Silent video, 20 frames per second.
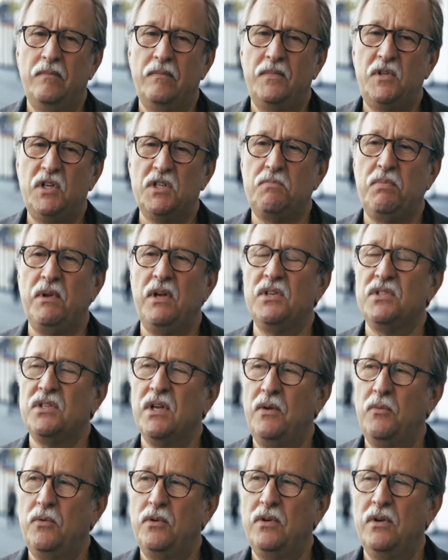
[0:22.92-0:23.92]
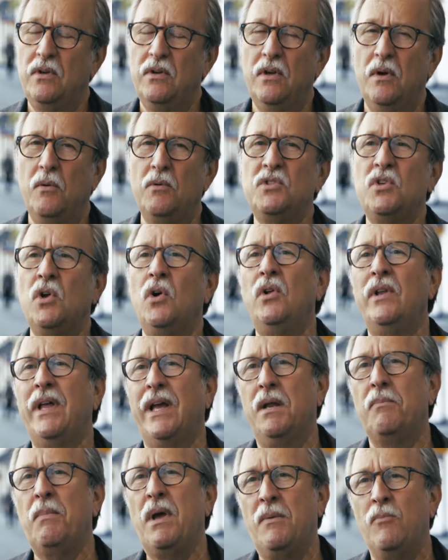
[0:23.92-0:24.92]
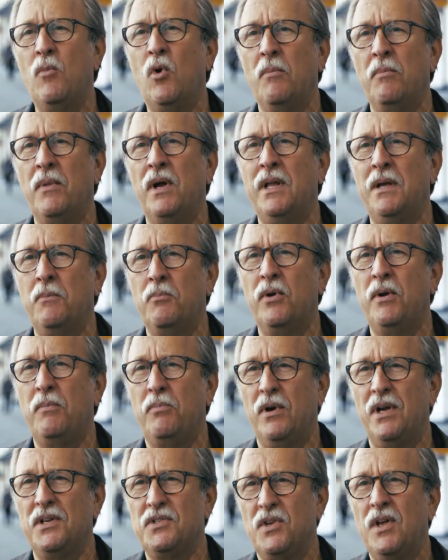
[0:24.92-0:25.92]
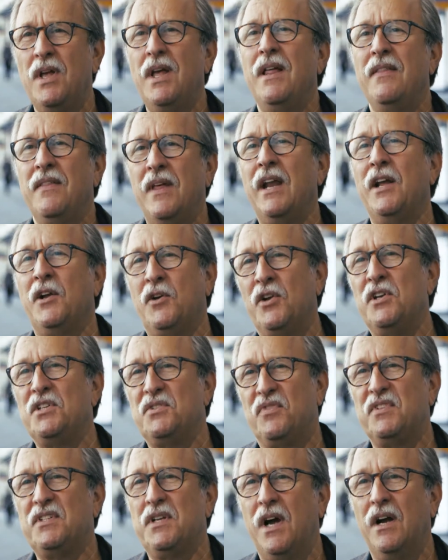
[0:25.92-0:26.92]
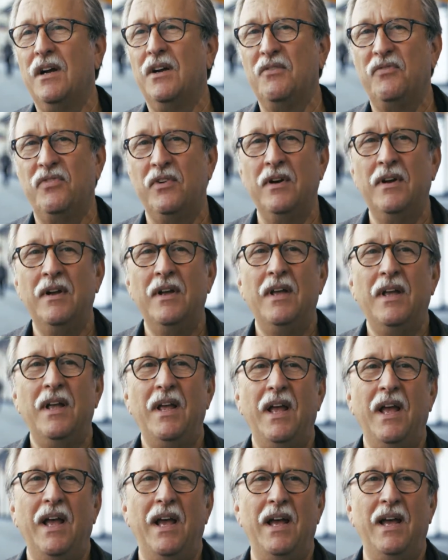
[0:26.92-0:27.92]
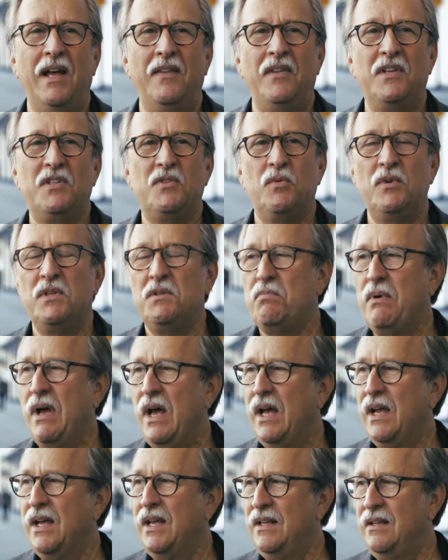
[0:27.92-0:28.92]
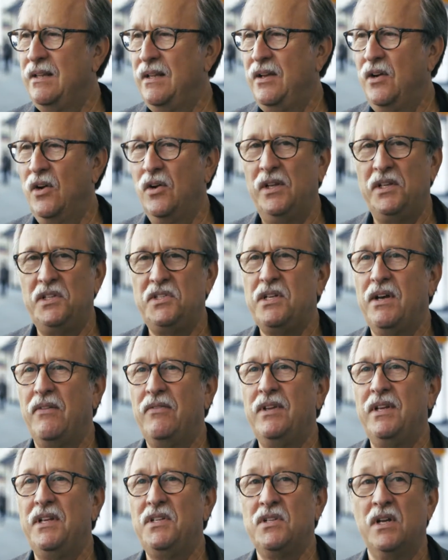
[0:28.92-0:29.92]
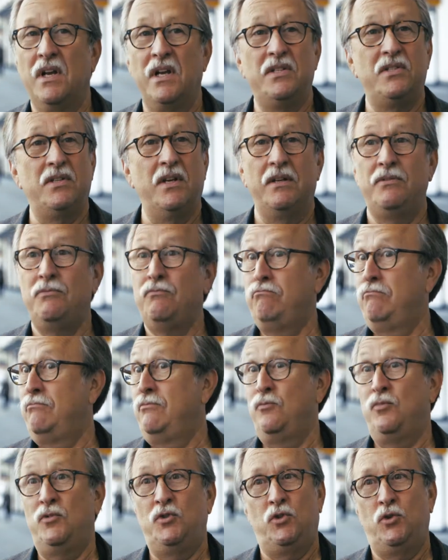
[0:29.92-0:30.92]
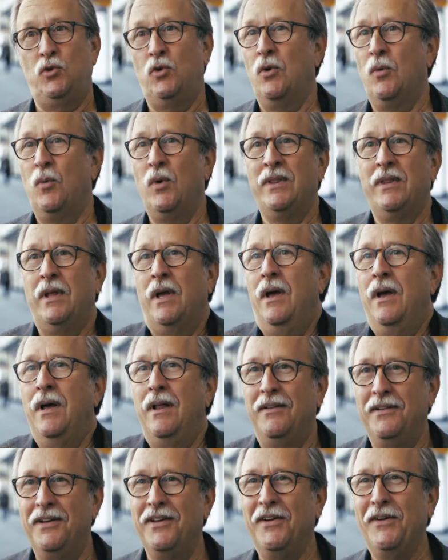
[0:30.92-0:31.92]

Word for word: just because I was told I could make more money in prepress than I could as a photographer, and this was back in the early 70s, and I said, sure, what the hell, you